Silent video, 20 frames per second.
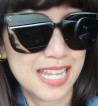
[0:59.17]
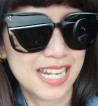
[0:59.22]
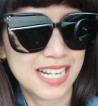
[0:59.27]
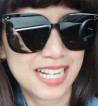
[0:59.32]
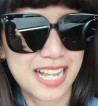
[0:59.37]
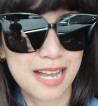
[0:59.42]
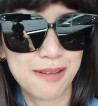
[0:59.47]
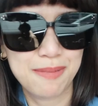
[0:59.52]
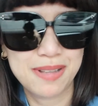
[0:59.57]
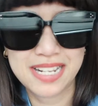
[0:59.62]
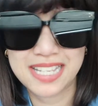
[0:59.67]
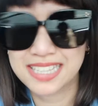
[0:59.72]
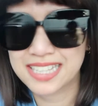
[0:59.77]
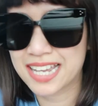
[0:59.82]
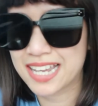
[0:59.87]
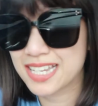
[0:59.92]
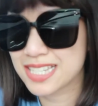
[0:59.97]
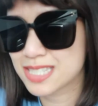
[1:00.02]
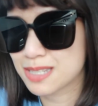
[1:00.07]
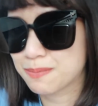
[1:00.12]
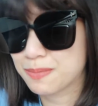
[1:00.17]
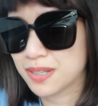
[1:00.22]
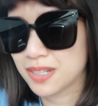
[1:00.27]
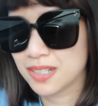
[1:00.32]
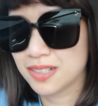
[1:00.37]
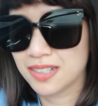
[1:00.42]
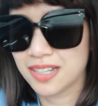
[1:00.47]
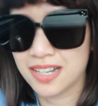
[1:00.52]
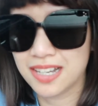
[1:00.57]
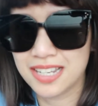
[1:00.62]
Nagkamali tayo sa
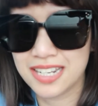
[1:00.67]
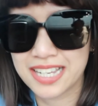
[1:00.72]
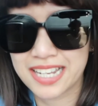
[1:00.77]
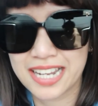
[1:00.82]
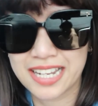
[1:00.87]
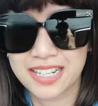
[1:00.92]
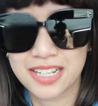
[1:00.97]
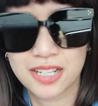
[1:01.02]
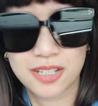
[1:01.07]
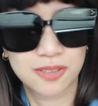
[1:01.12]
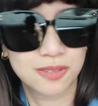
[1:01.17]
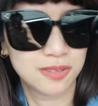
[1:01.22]
paglagay ng